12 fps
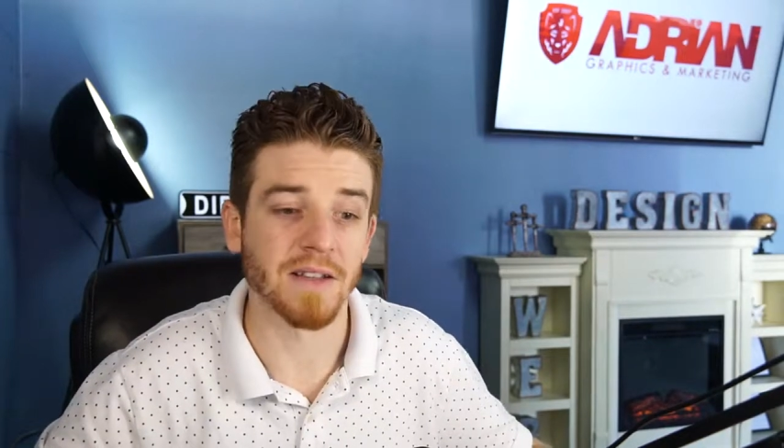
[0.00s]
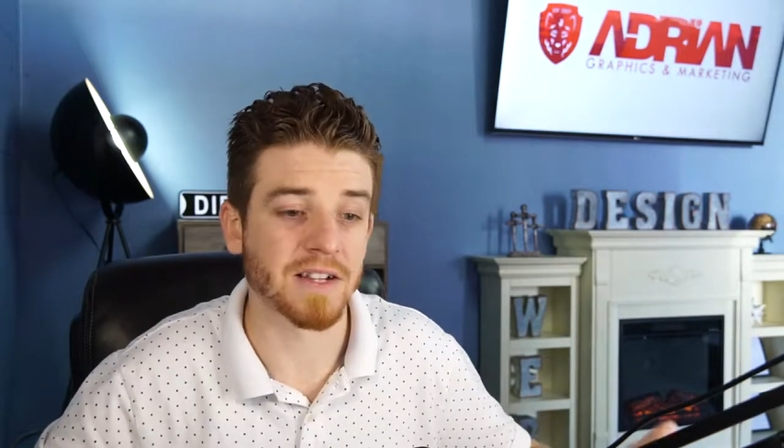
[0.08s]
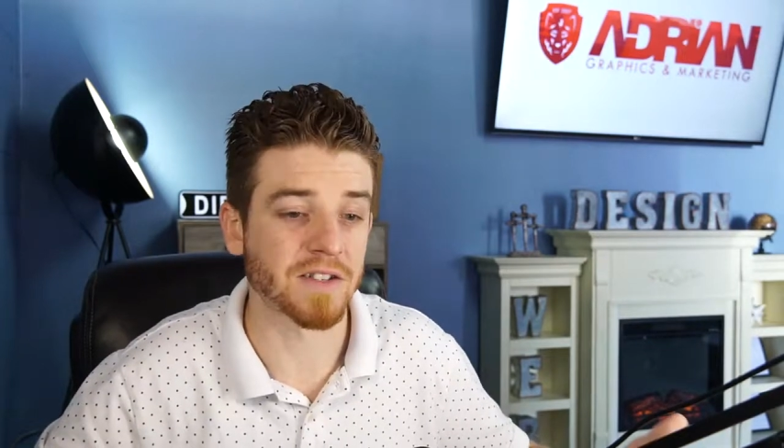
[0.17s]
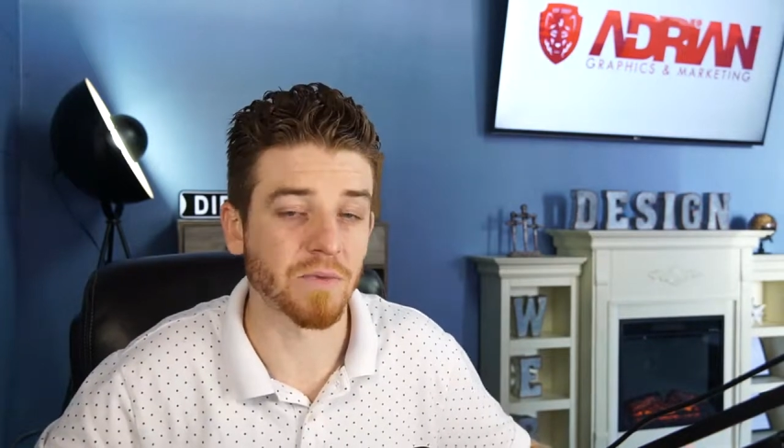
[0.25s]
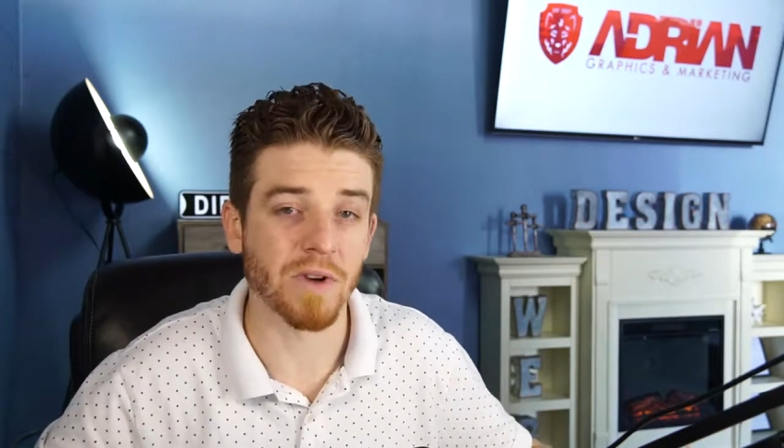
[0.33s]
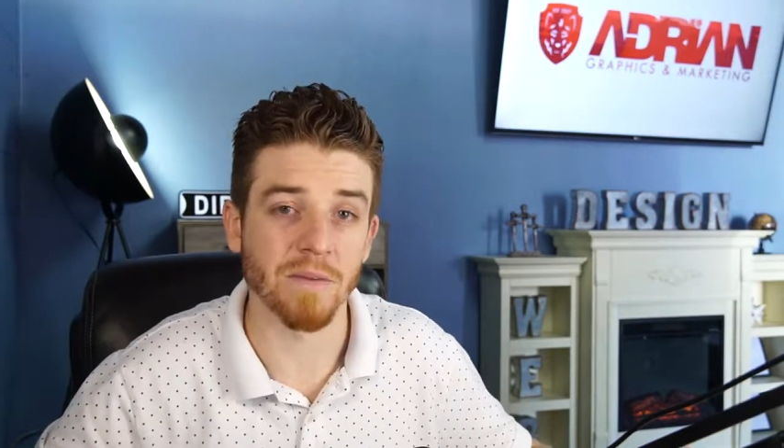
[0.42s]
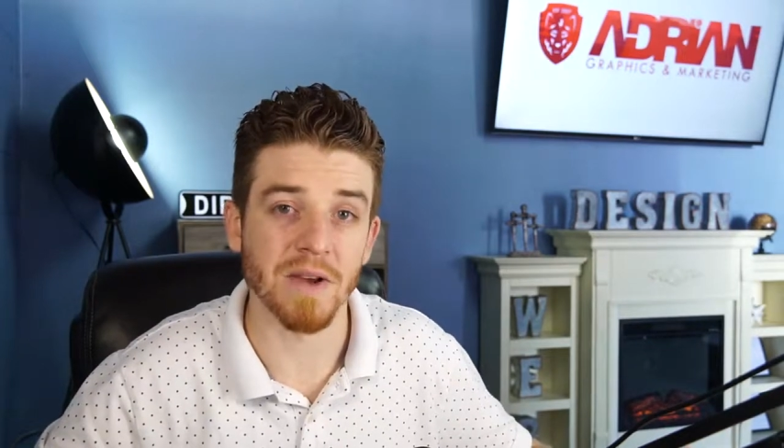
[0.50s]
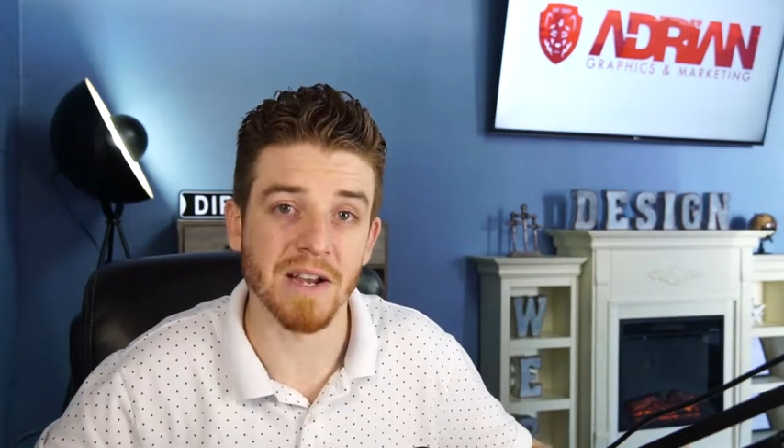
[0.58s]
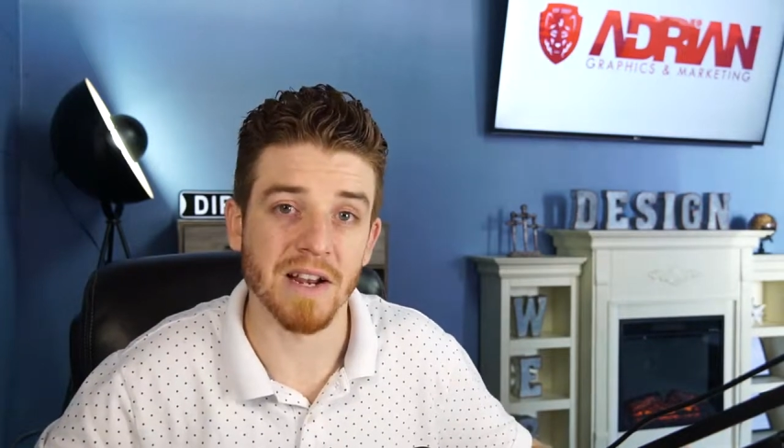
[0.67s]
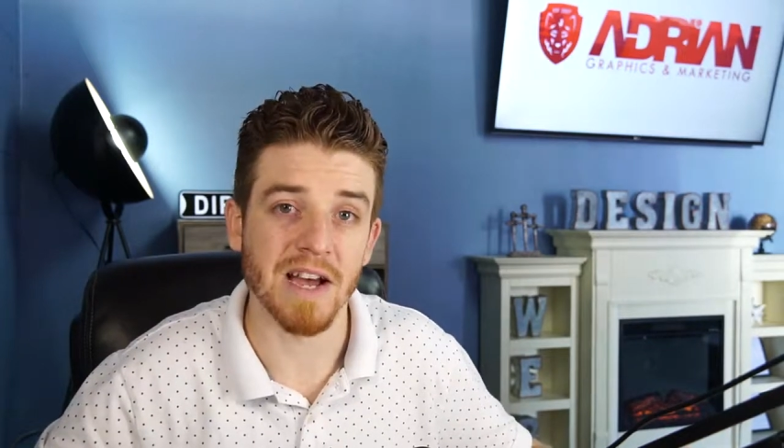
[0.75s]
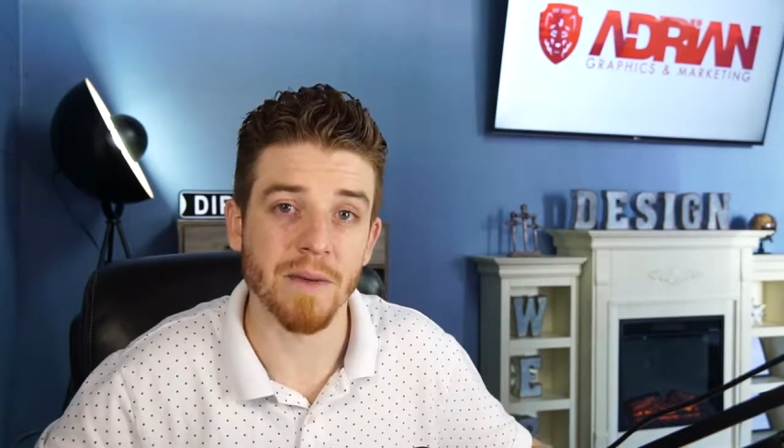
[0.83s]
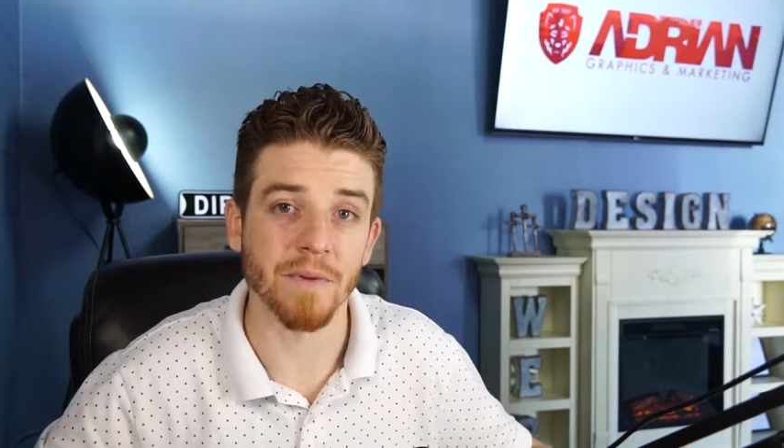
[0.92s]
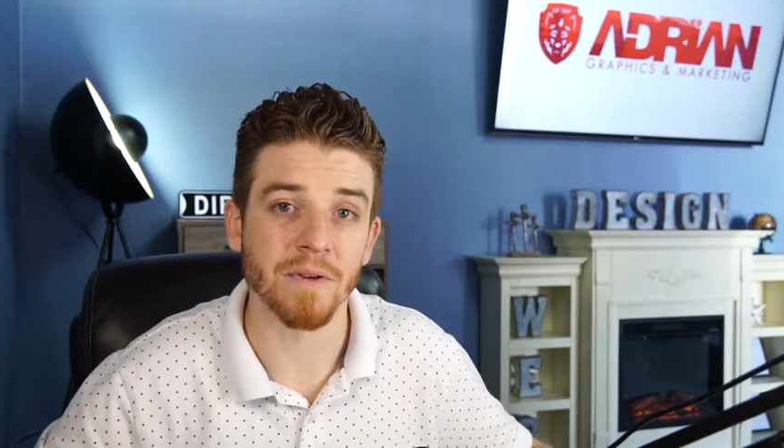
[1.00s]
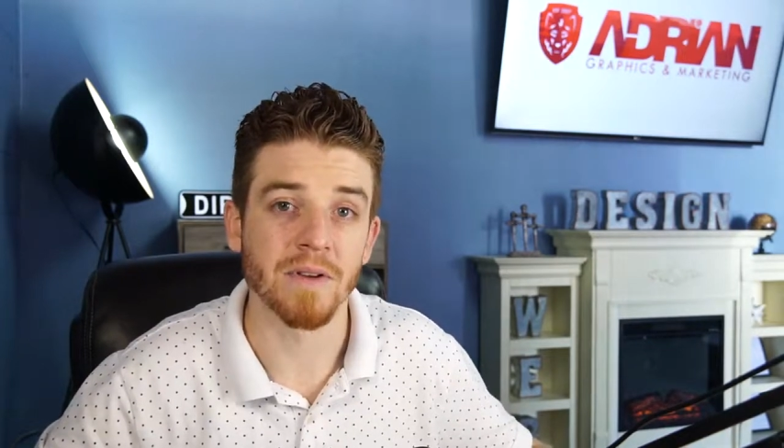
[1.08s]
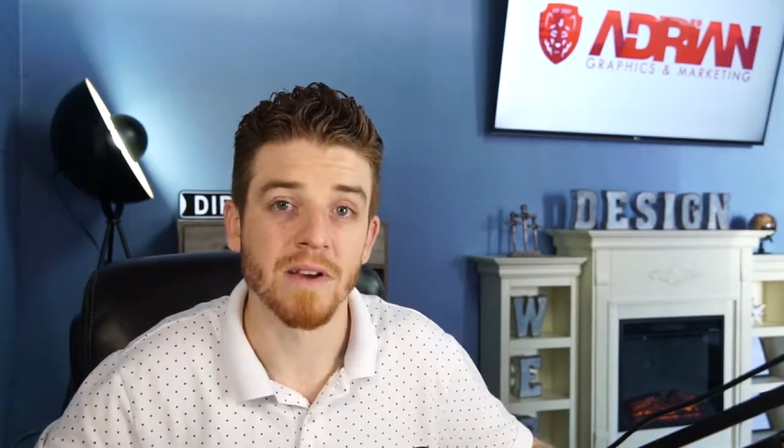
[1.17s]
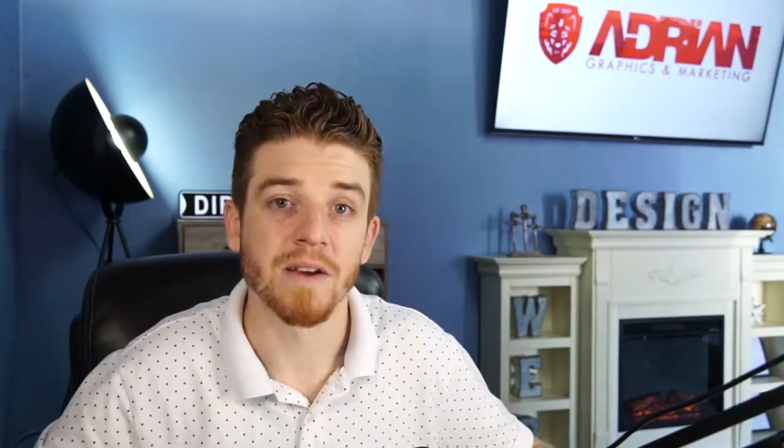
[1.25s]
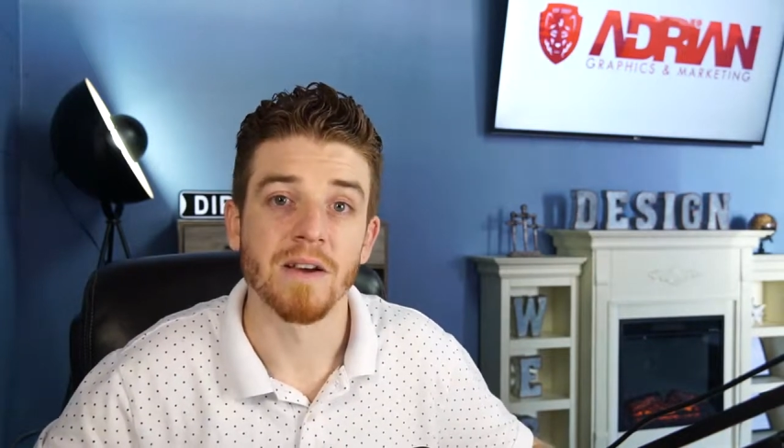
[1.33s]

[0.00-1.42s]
That's the way to make it happen